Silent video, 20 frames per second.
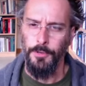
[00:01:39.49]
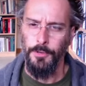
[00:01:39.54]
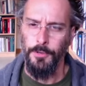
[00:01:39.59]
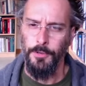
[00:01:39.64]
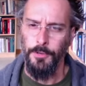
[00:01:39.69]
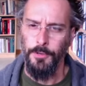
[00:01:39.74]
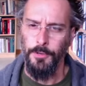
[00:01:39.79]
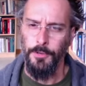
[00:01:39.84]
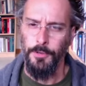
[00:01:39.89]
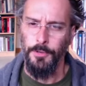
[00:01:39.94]

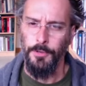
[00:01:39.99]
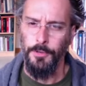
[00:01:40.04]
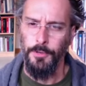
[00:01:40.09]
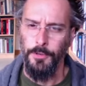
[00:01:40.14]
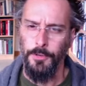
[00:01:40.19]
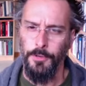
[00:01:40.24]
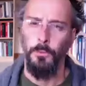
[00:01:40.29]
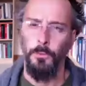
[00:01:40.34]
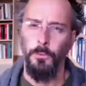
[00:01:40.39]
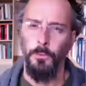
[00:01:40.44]
Ken
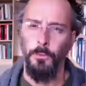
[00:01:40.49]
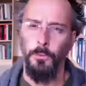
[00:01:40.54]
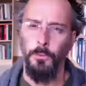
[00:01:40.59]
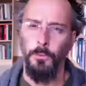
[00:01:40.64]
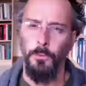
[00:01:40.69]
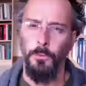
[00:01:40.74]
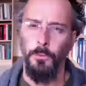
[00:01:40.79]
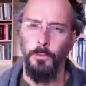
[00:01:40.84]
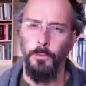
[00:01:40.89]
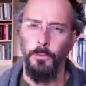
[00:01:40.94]
Wilber
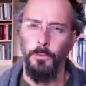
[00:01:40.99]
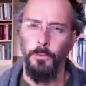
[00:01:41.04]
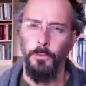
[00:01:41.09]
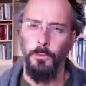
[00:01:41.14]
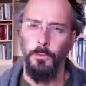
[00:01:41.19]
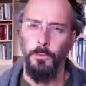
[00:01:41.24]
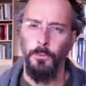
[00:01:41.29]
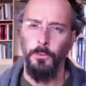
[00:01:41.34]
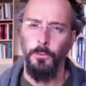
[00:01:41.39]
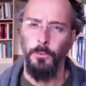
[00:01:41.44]
and
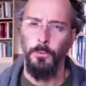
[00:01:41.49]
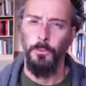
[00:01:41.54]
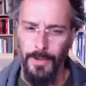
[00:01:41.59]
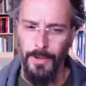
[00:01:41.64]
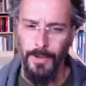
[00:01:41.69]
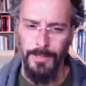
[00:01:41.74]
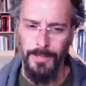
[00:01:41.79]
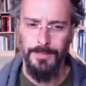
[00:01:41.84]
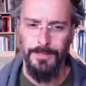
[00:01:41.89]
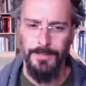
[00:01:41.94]

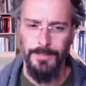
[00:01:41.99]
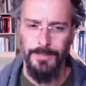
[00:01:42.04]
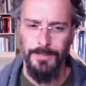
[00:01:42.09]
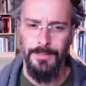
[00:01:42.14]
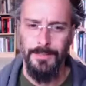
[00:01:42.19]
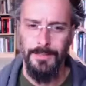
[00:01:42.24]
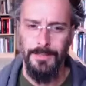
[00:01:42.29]
Blavatsky and